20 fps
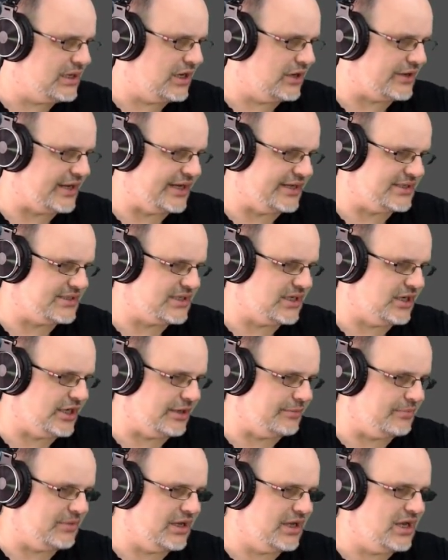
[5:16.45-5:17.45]
Okay,
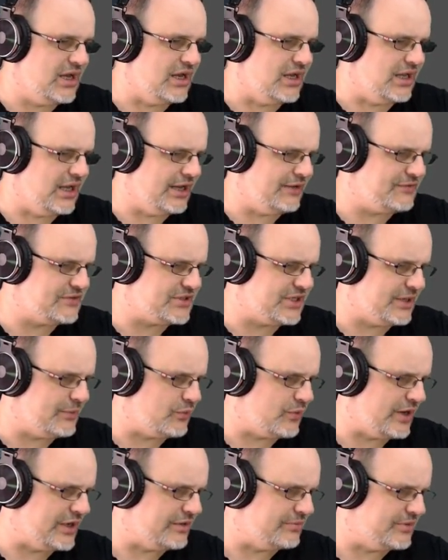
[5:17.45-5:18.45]
time,
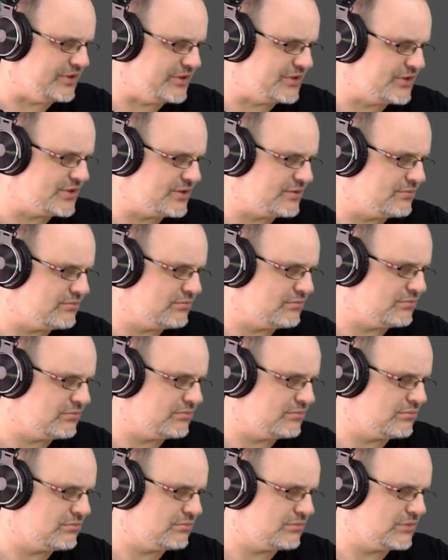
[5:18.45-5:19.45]
lifetime randomness.
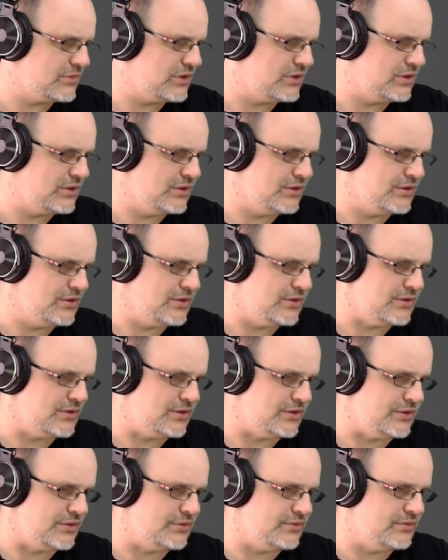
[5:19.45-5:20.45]

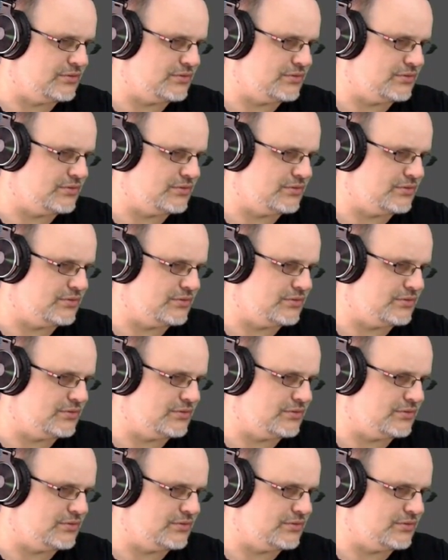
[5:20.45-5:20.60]
So